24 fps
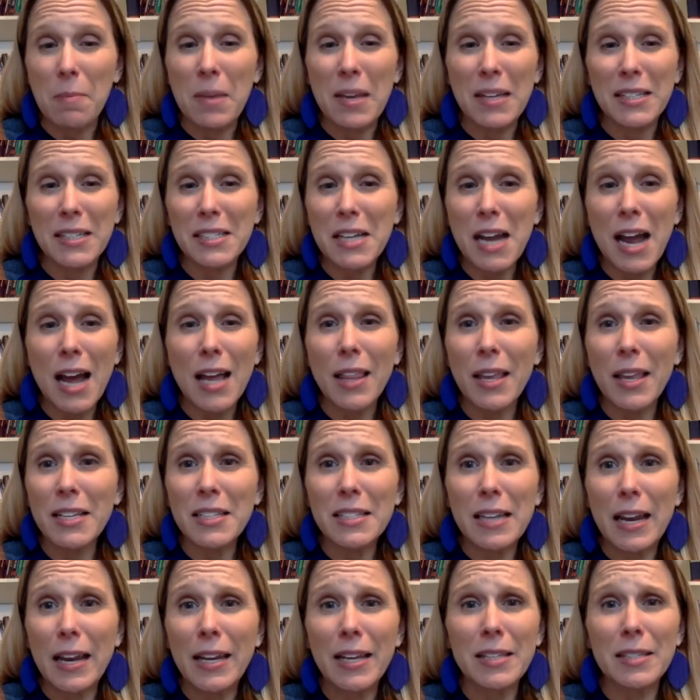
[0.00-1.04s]
It's not like
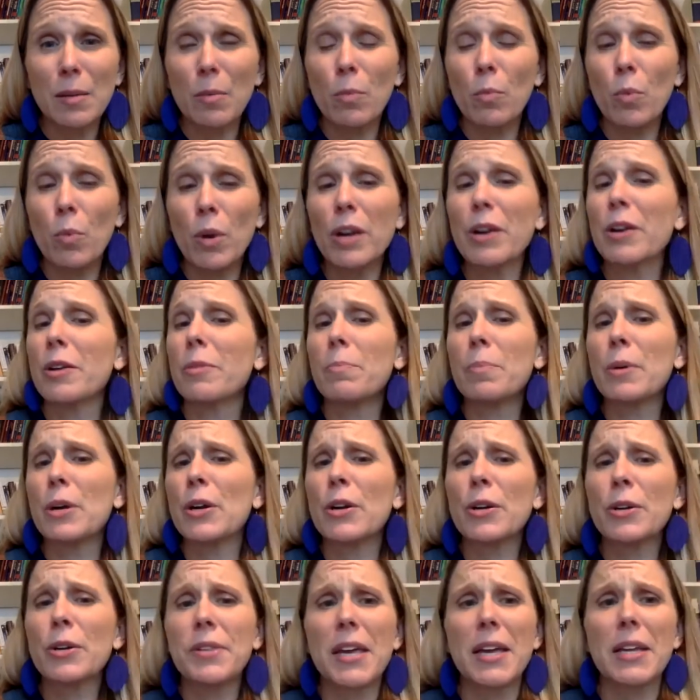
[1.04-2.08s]
studying some weird
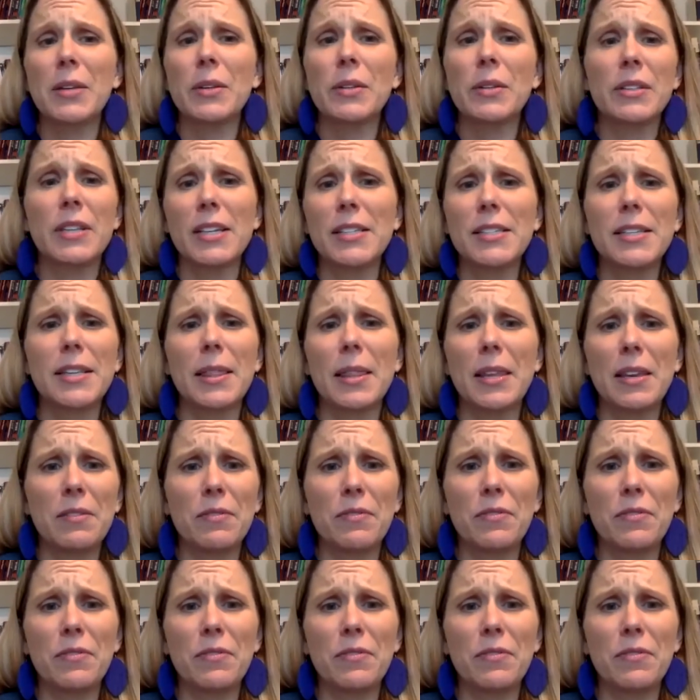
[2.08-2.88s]
bird that doesn't live